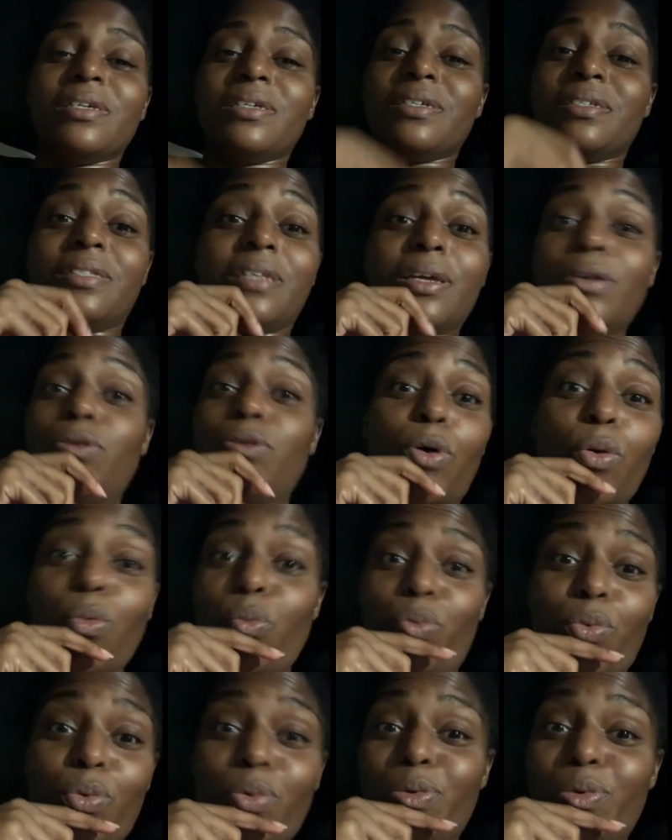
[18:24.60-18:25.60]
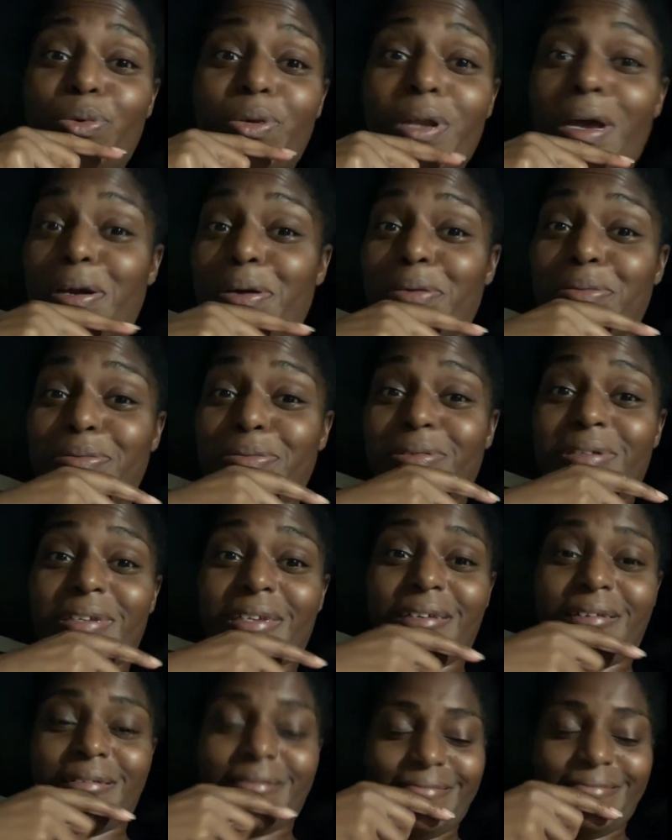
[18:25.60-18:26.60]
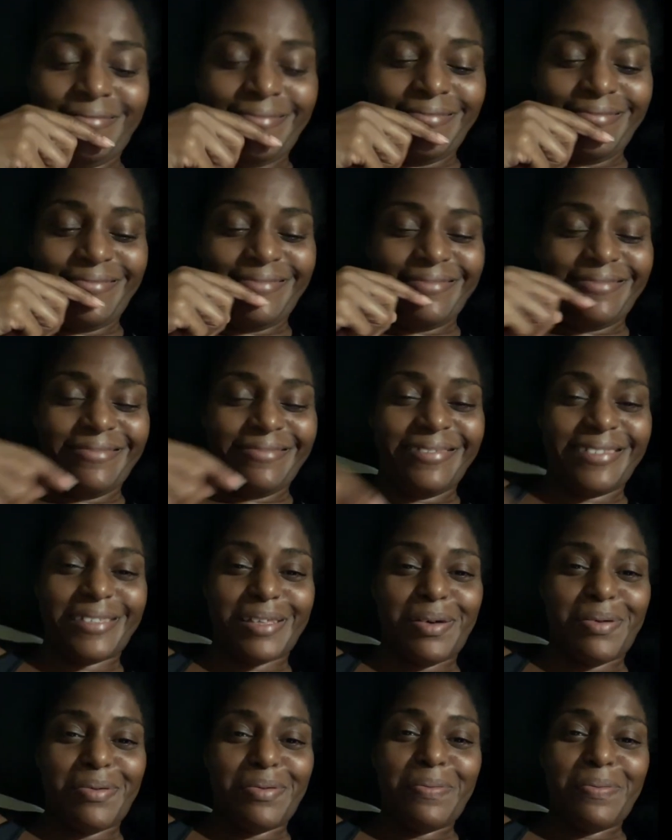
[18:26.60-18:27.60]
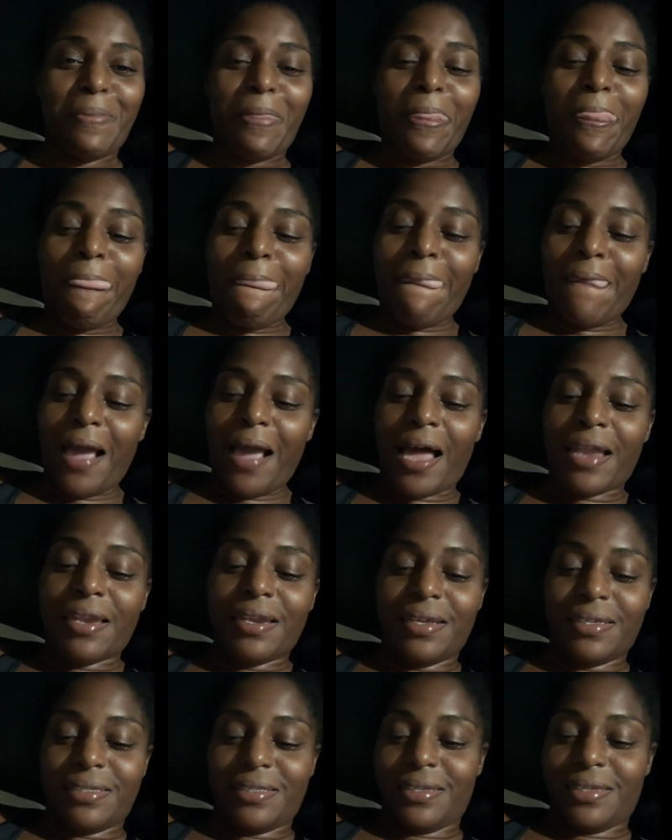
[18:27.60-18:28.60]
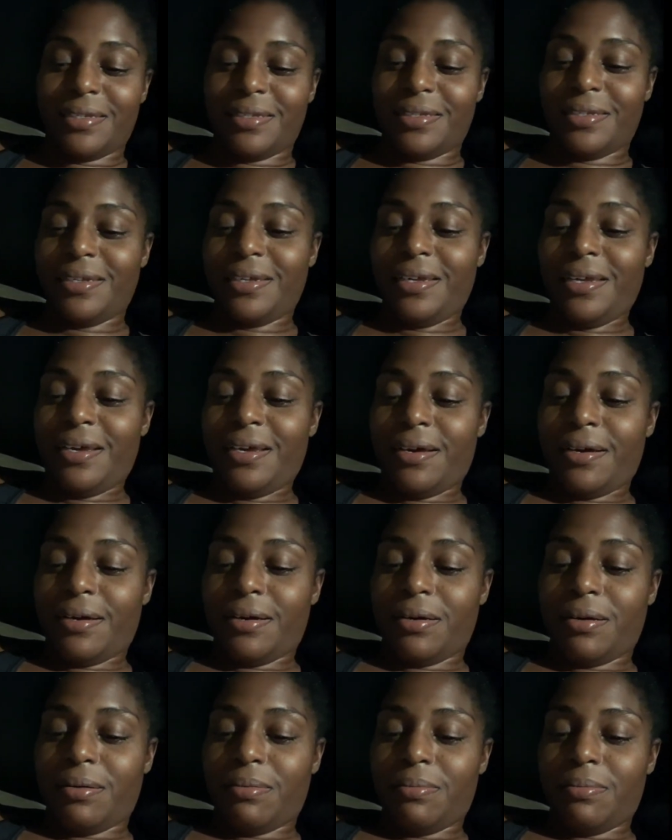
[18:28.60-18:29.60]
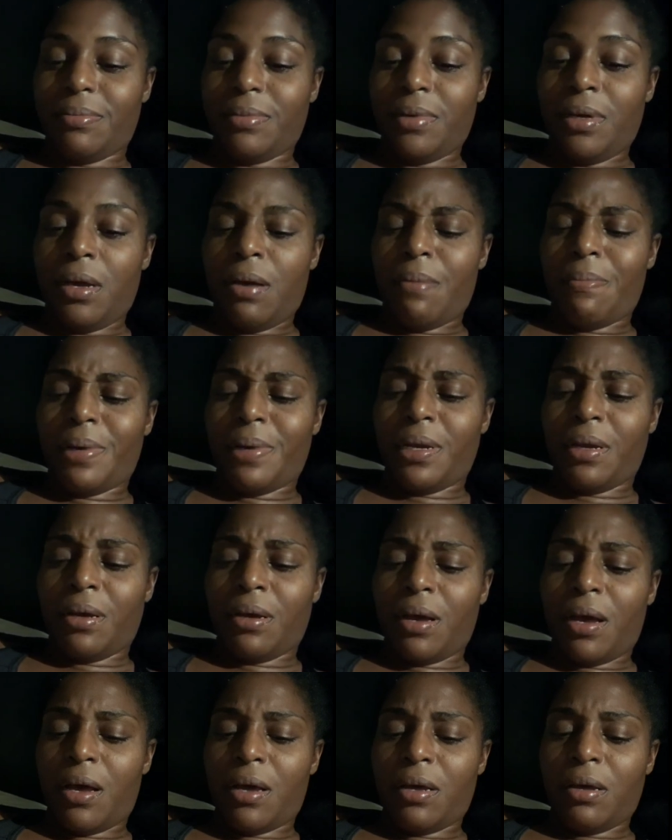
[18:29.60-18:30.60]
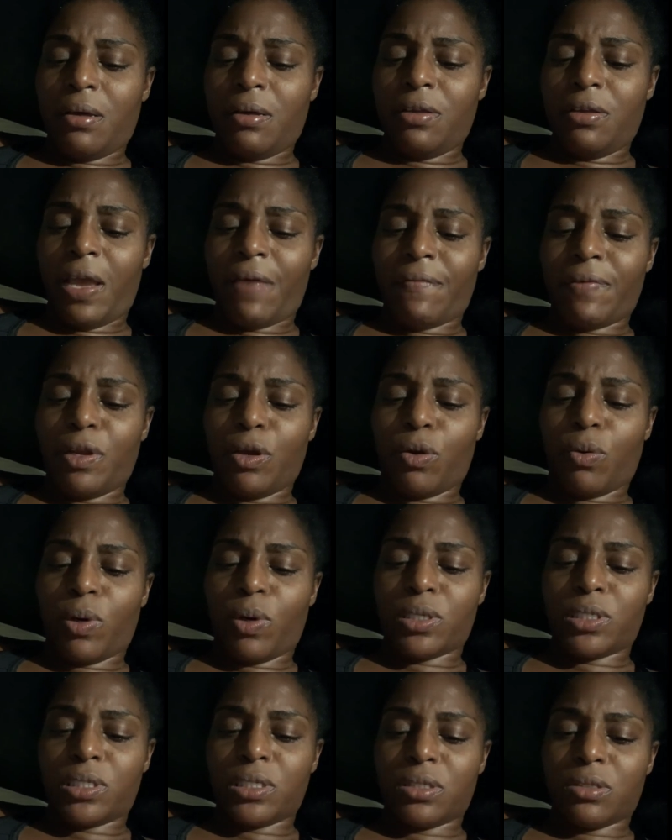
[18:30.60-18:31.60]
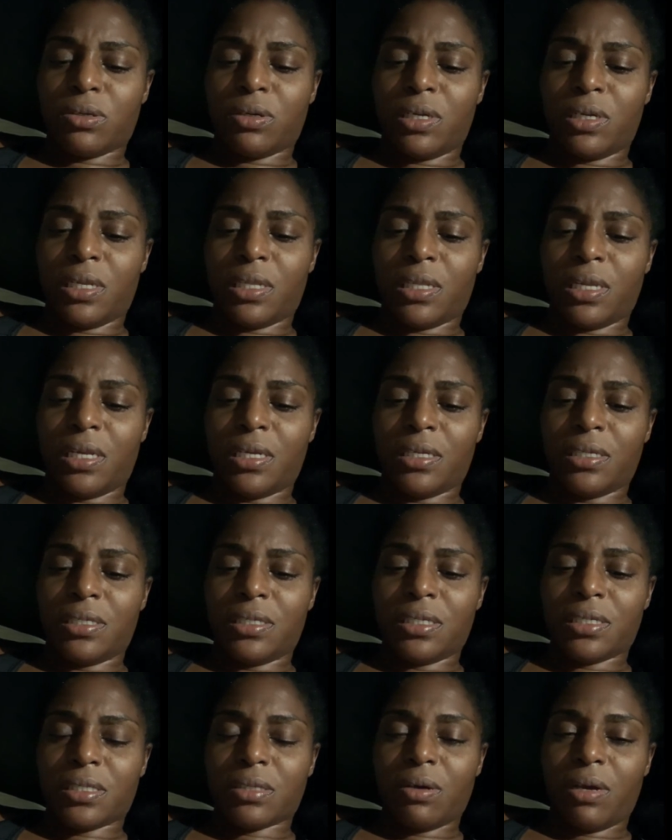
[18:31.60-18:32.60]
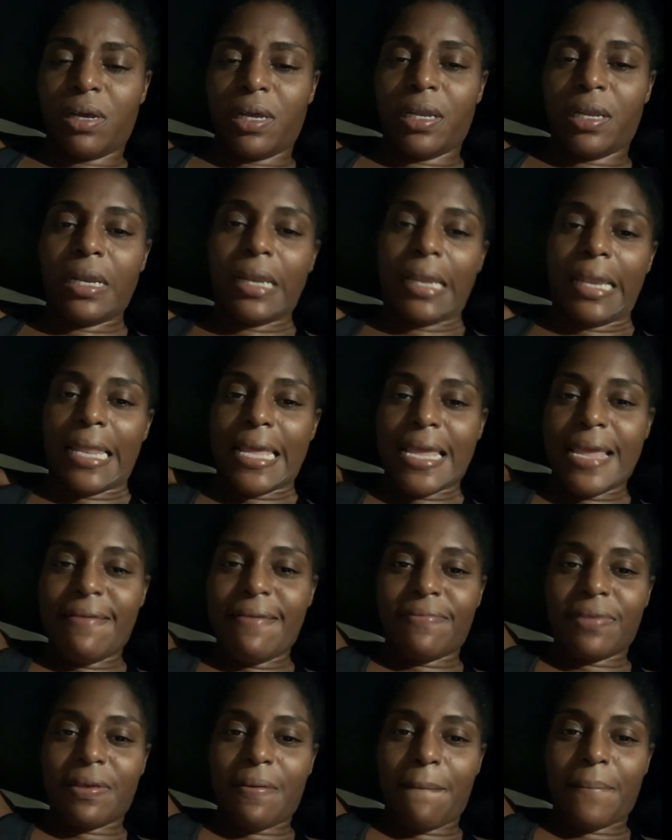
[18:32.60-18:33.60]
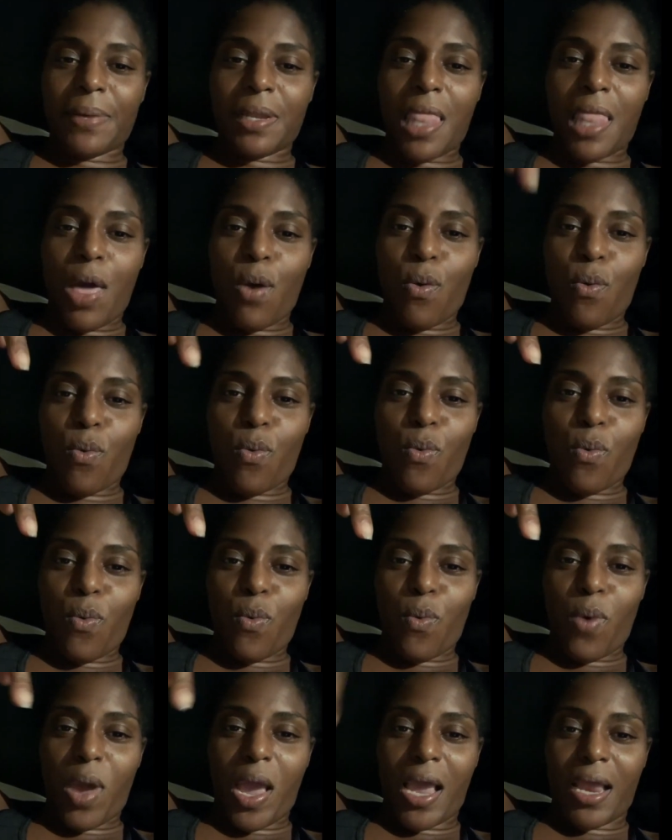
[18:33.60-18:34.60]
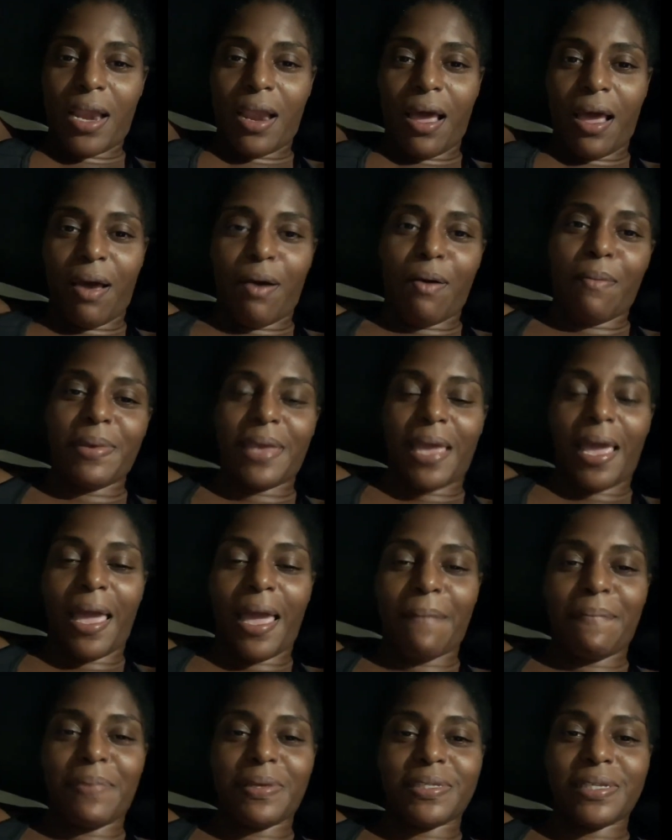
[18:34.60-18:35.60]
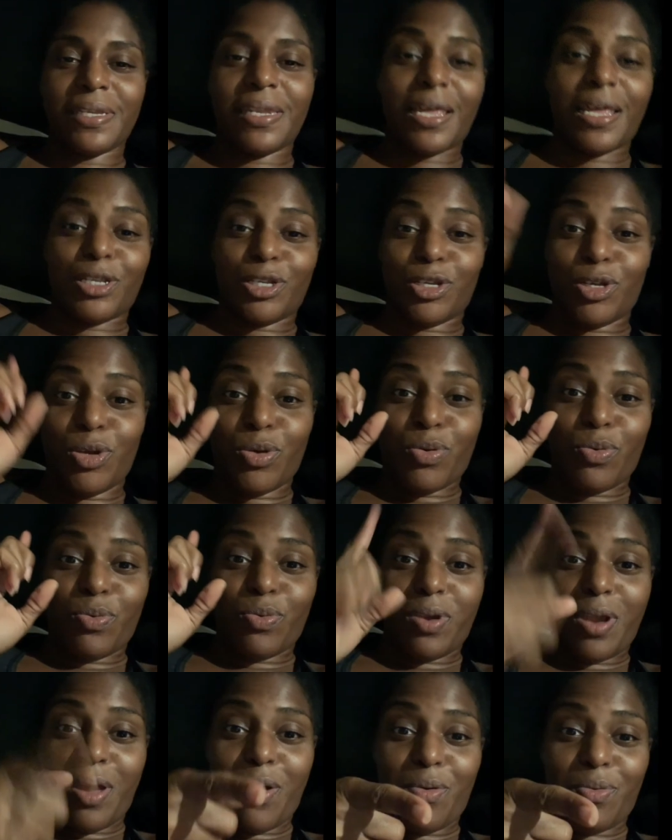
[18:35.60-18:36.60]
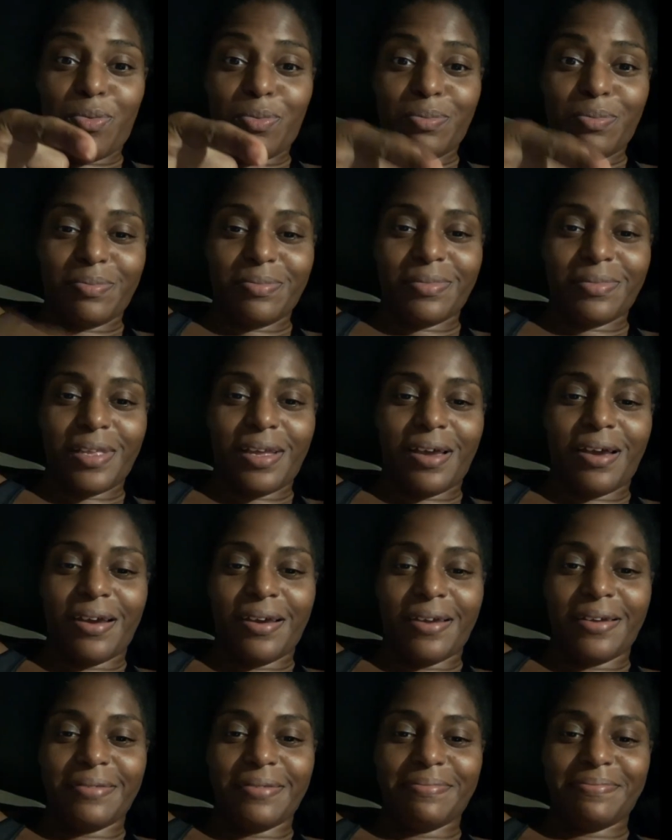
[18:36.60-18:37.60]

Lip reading: said, no, you're not going to drink it. So I listened. But you have any questions or anything, just go ahead and leave them below, and I'll be happy to let you know. All right.